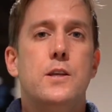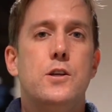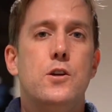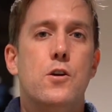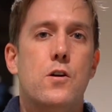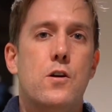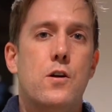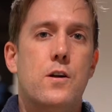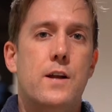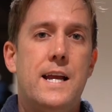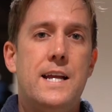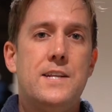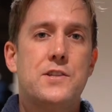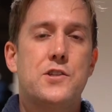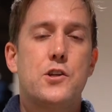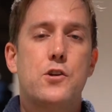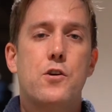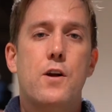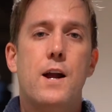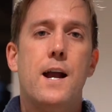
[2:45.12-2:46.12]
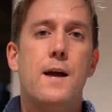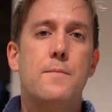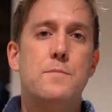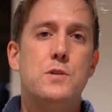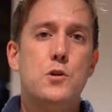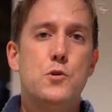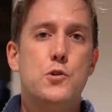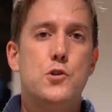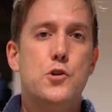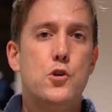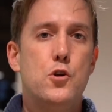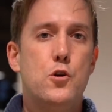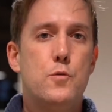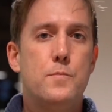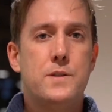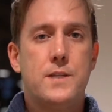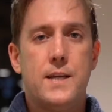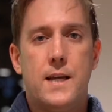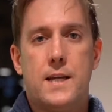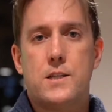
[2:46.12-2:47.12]
your Instagram,
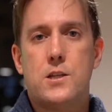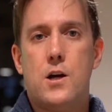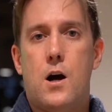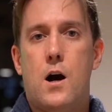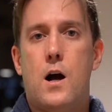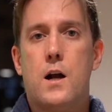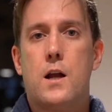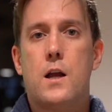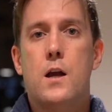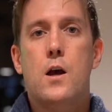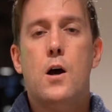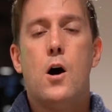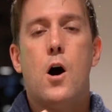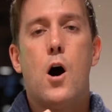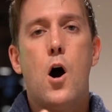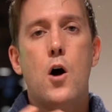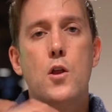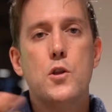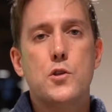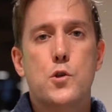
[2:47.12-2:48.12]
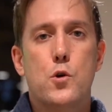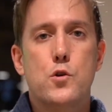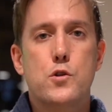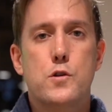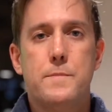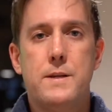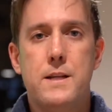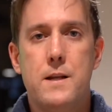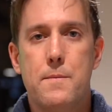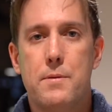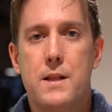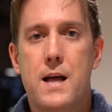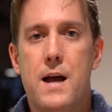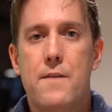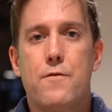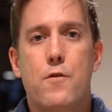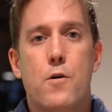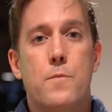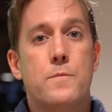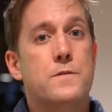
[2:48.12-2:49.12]
YouTube, TikTok, all the social media
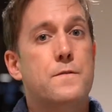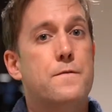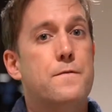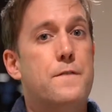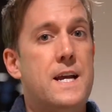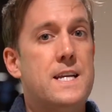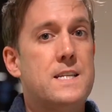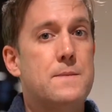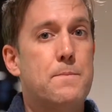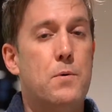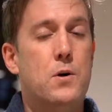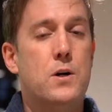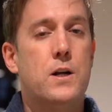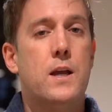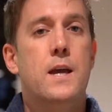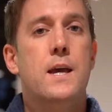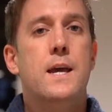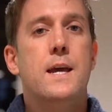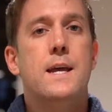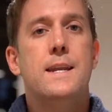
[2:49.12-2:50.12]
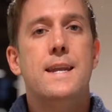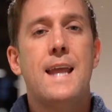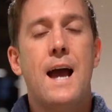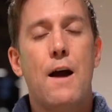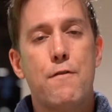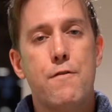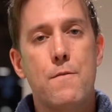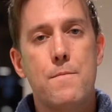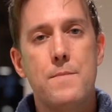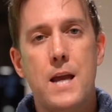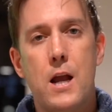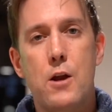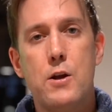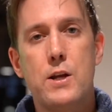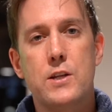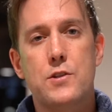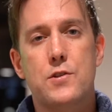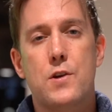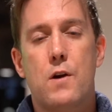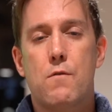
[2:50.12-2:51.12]
platforms, Facebook, now from there, you
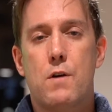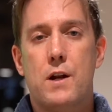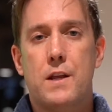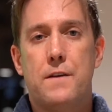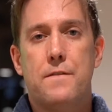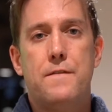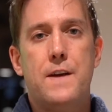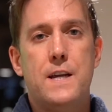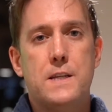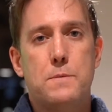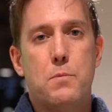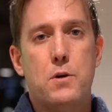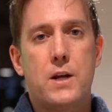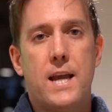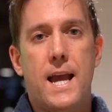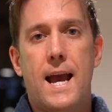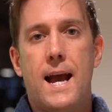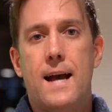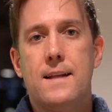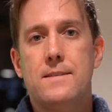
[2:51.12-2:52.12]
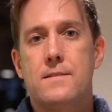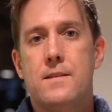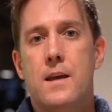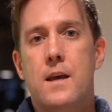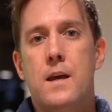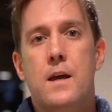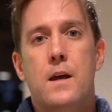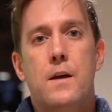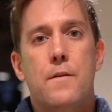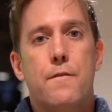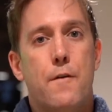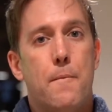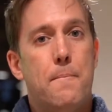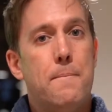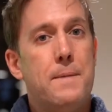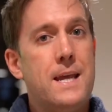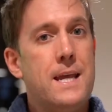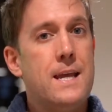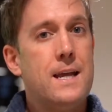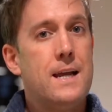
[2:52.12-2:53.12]
can start running Facebook ads. For
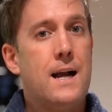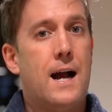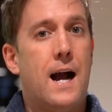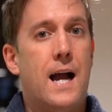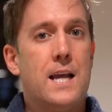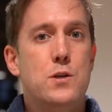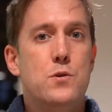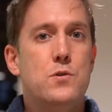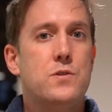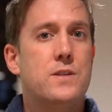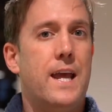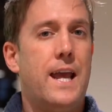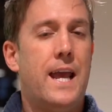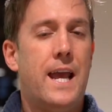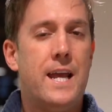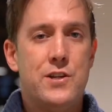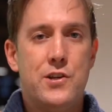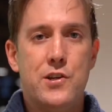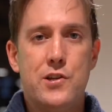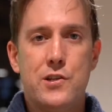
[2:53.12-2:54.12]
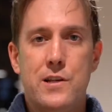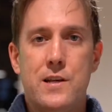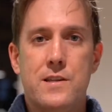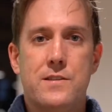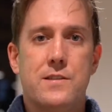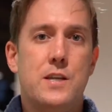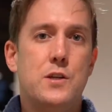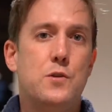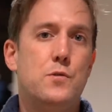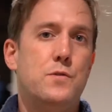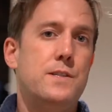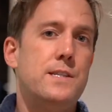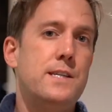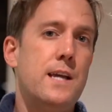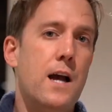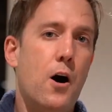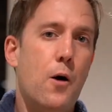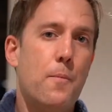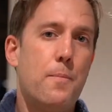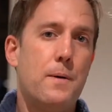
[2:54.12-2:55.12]
me, I use Angie's List, I use
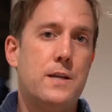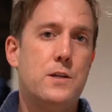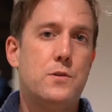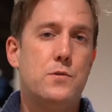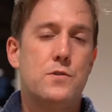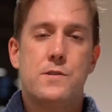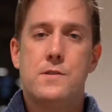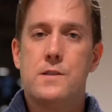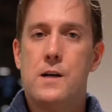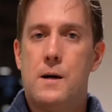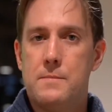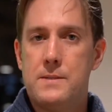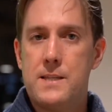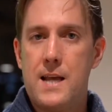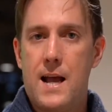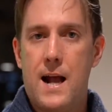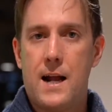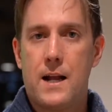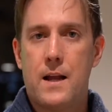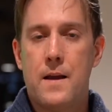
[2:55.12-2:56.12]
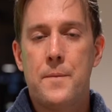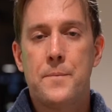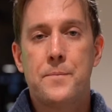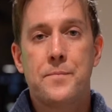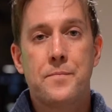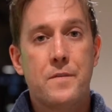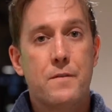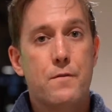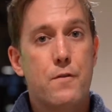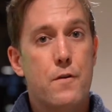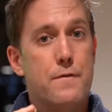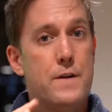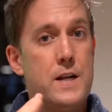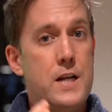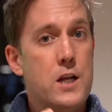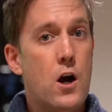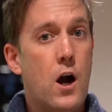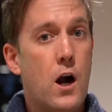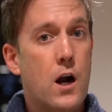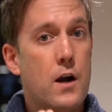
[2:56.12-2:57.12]
Yelp, I use Thumbtack. For
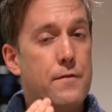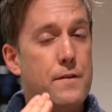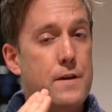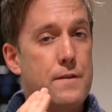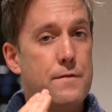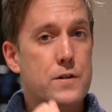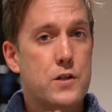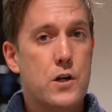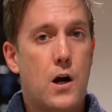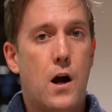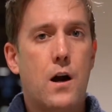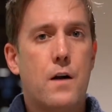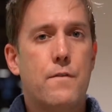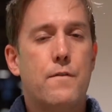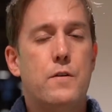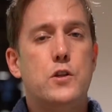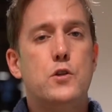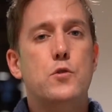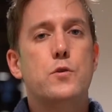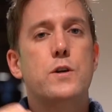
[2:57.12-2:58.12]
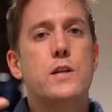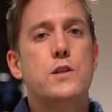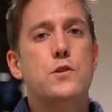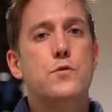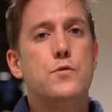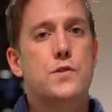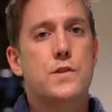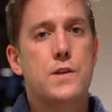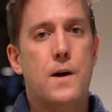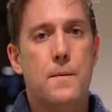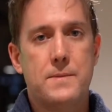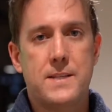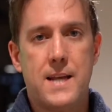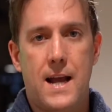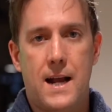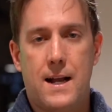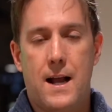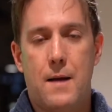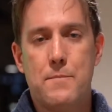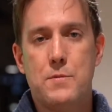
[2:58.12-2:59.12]
videography, photography, you can use
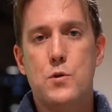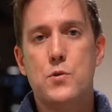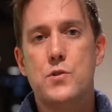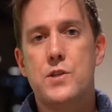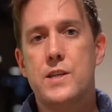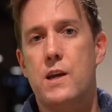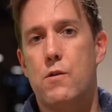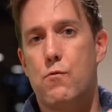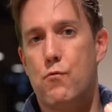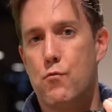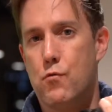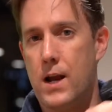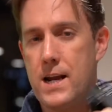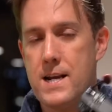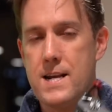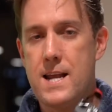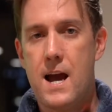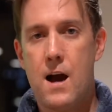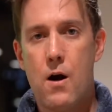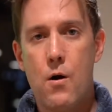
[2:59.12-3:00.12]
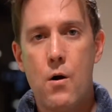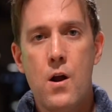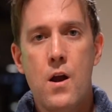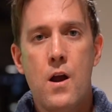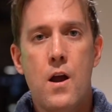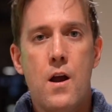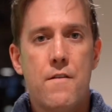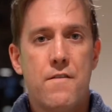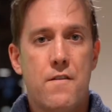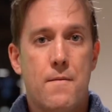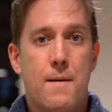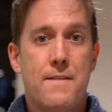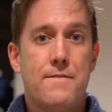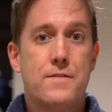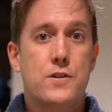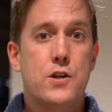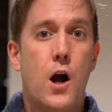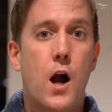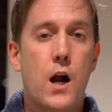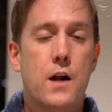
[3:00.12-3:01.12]
Thumbtack. I'm using it right now for my
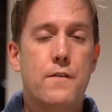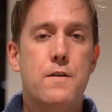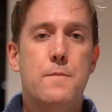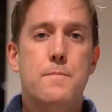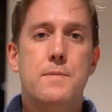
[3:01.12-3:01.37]
photography